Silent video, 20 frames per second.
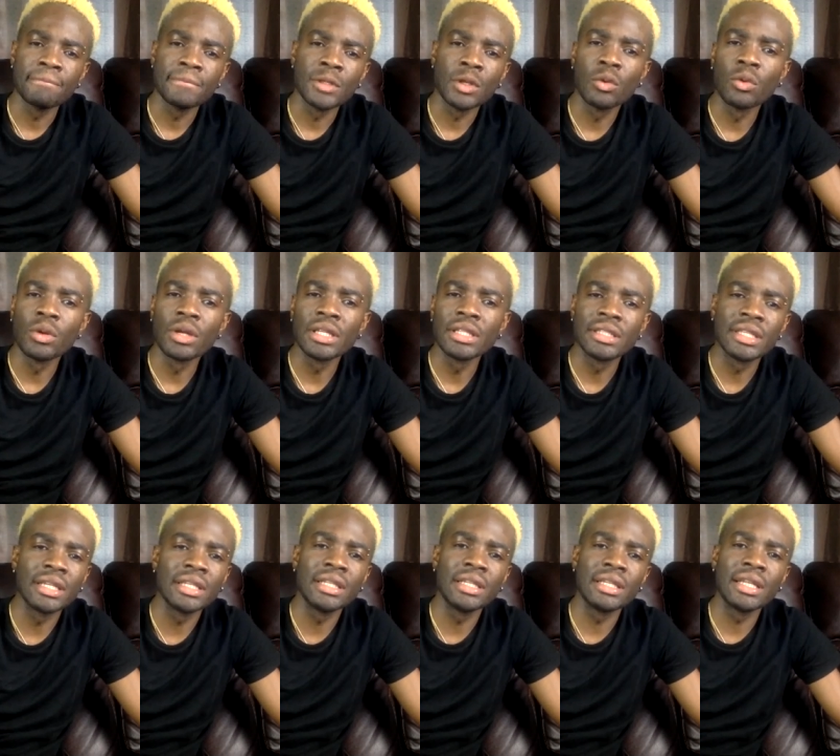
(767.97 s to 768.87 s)
the cooking
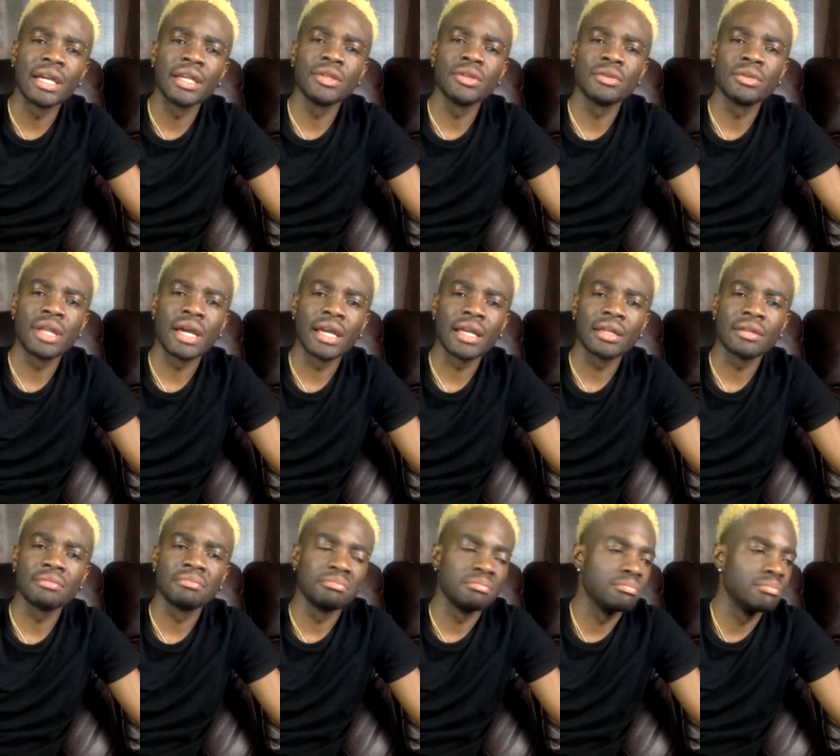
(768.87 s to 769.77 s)
technique that you like.
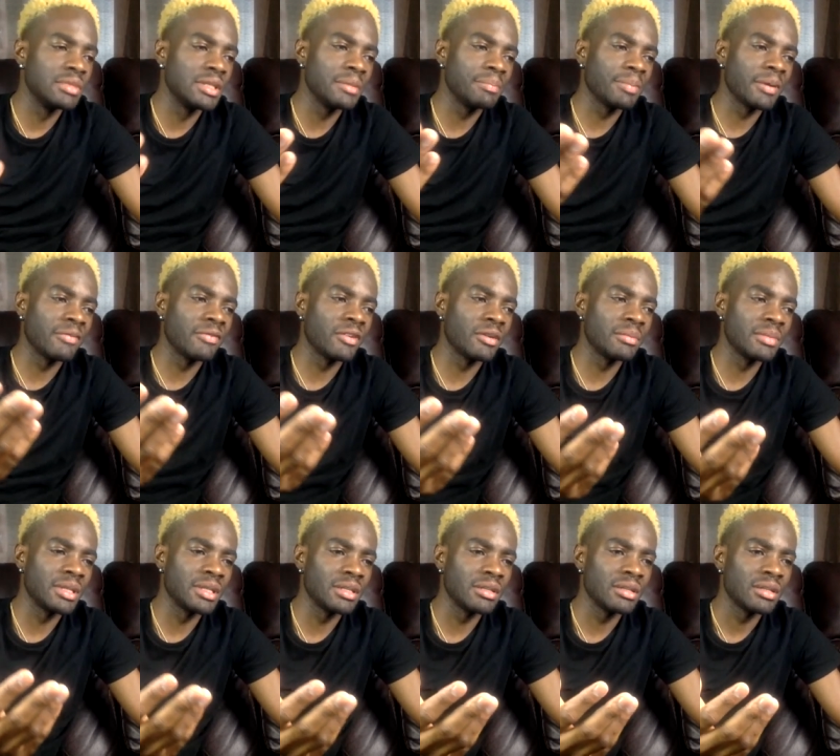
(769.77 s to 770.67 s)
Me
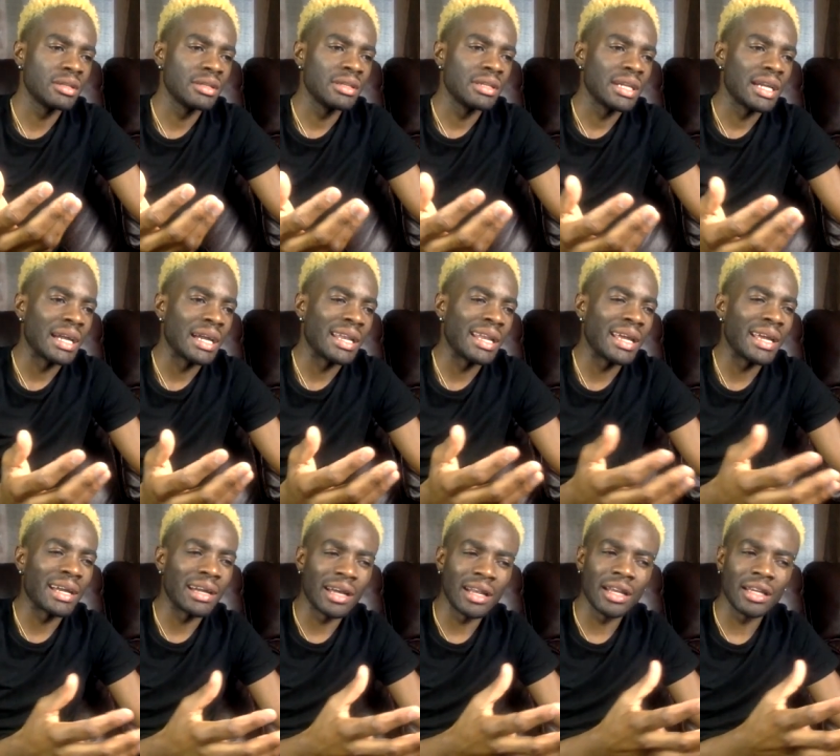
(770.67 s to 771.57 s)
preferably, I
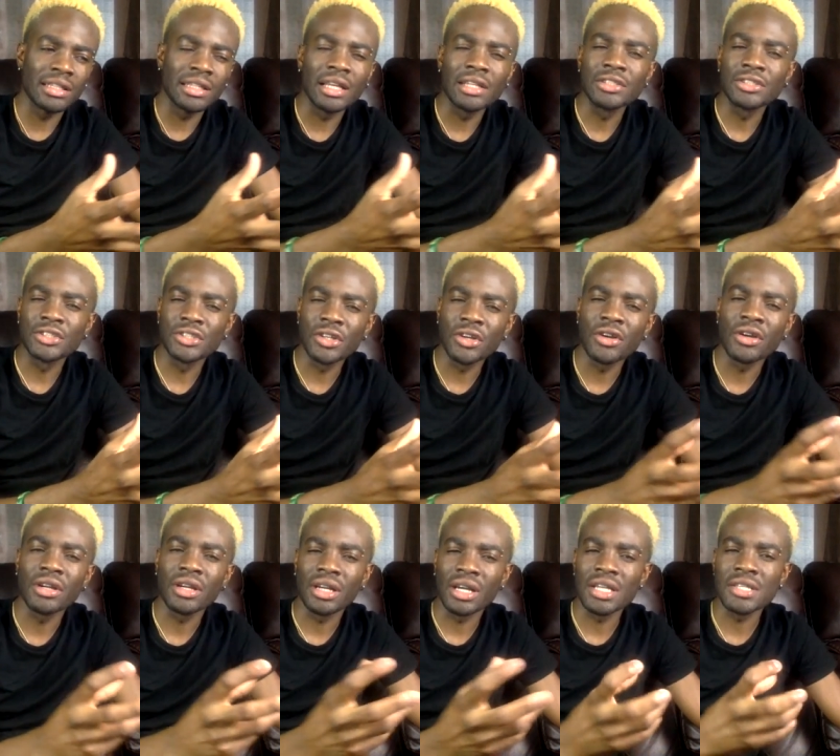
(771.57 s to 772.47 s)
like a lot of
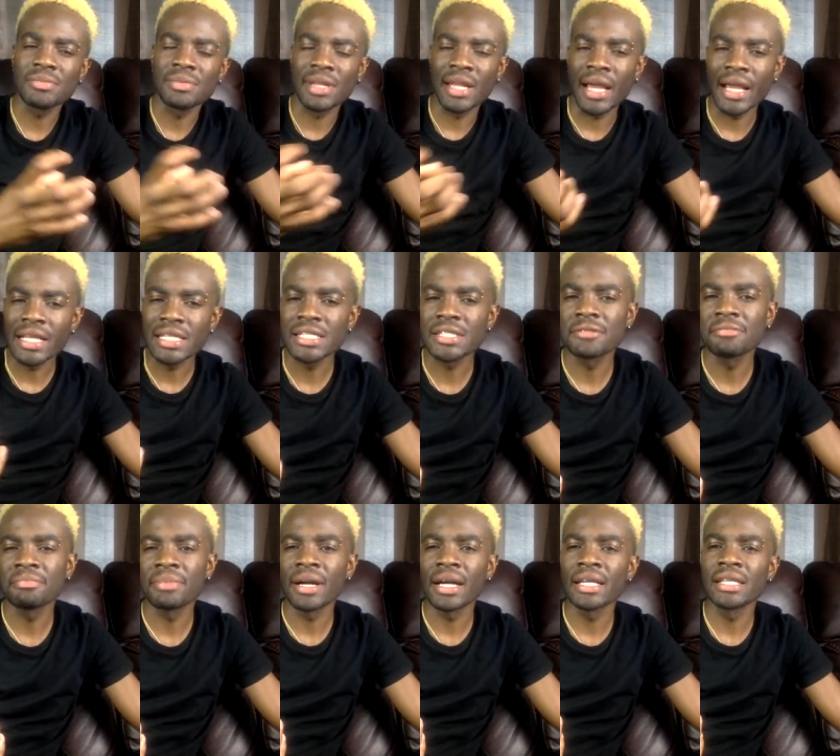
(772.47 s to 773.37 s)
jerk because I like
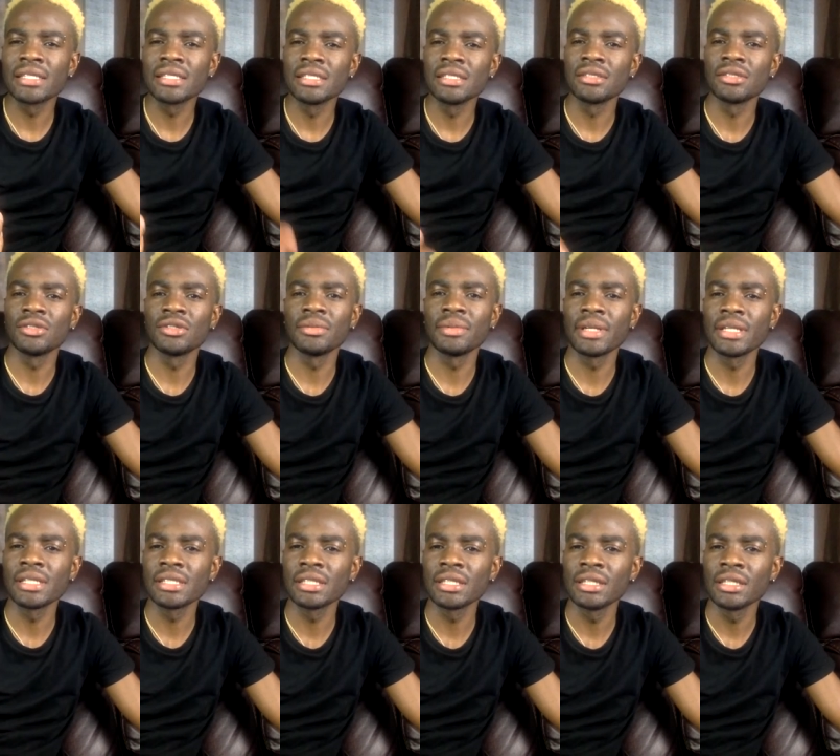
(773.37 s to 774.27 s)
spices, you know what
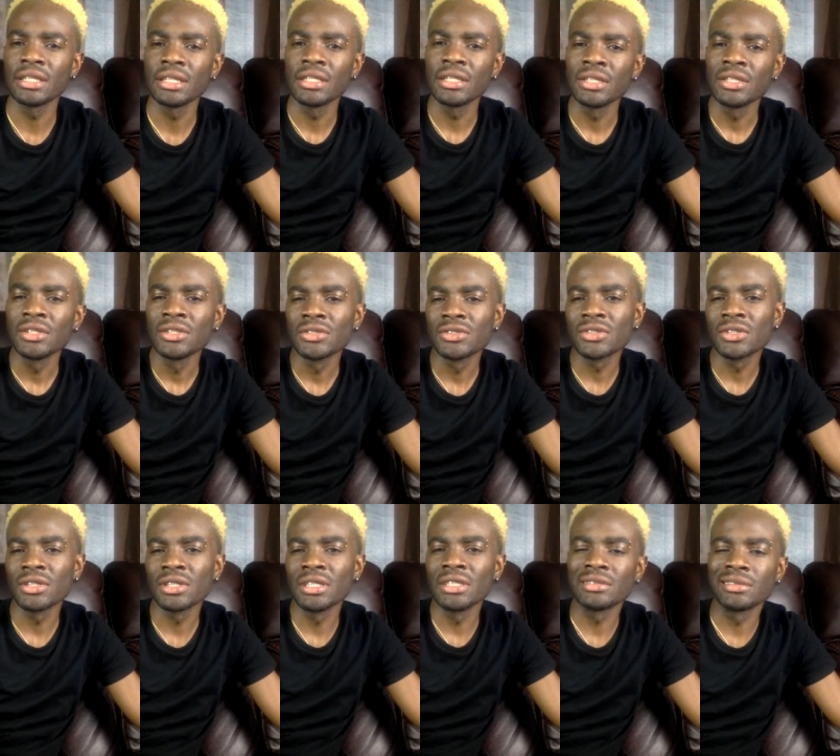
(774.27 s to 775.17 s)
I say?
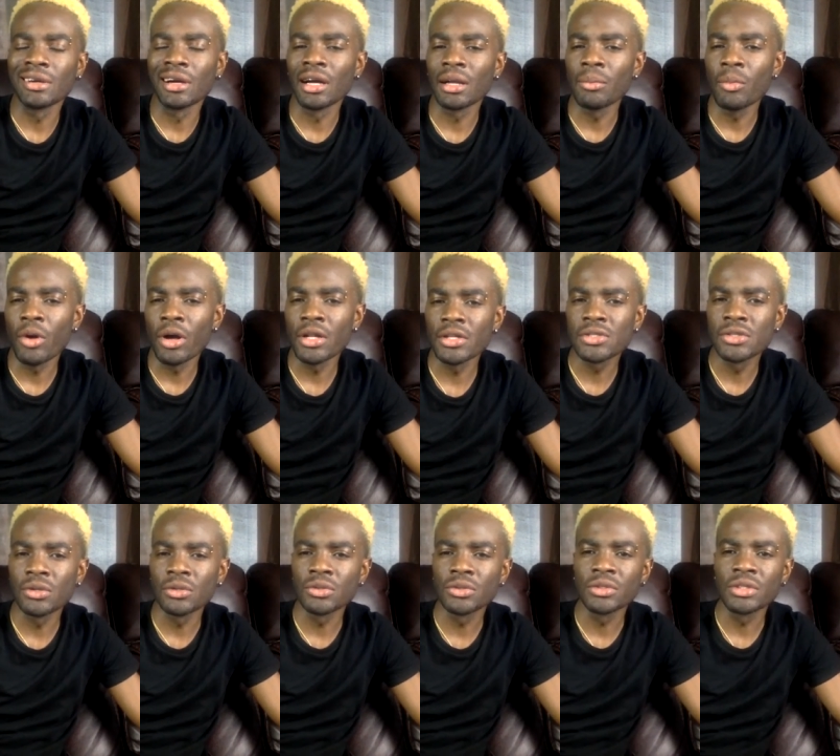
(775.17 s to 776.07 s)
So it all boils
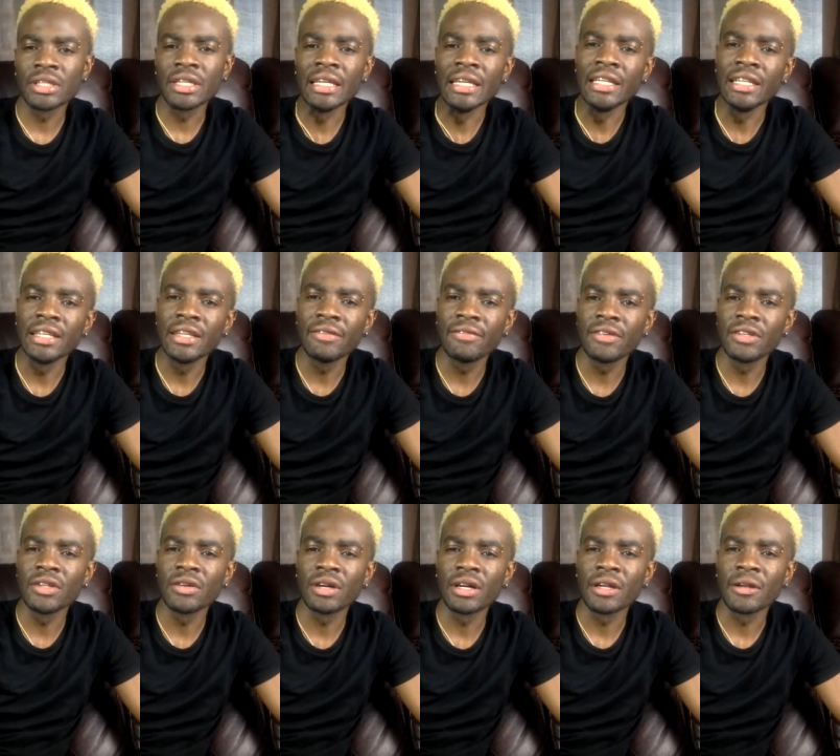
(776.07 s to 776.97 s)
down to the
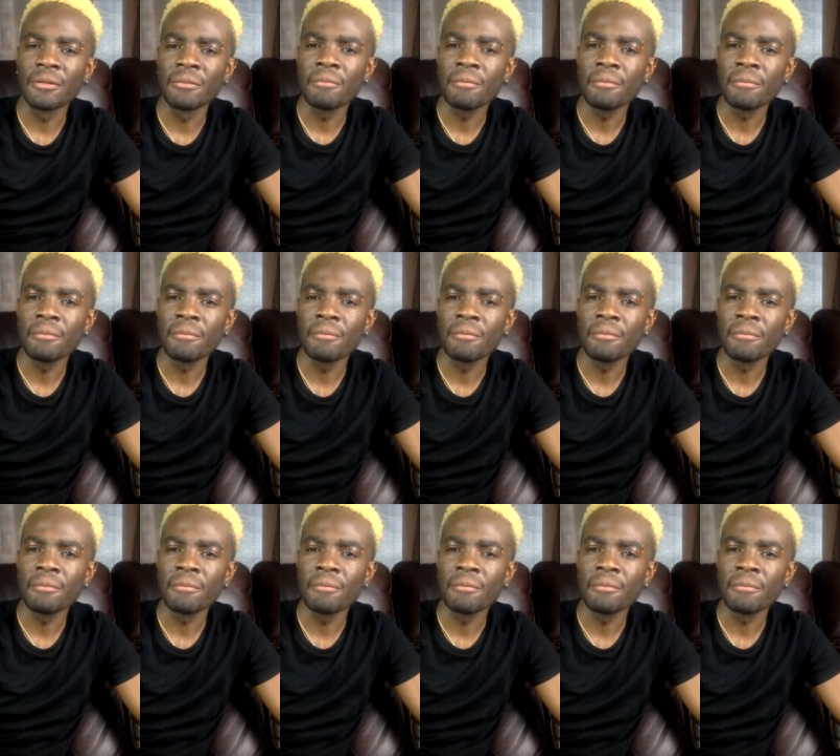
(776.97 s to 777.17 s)
individual.